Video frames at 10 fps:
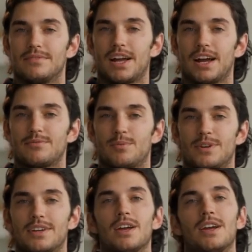Hack
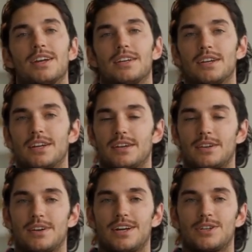49.
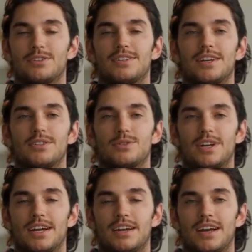Clean your sink
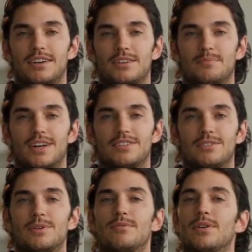drain and the base
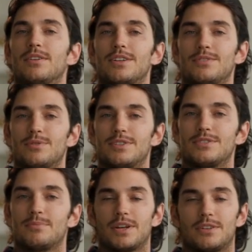of your faucet for a
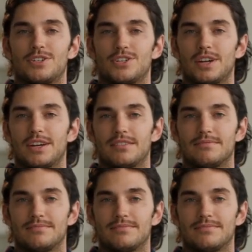spotless shine.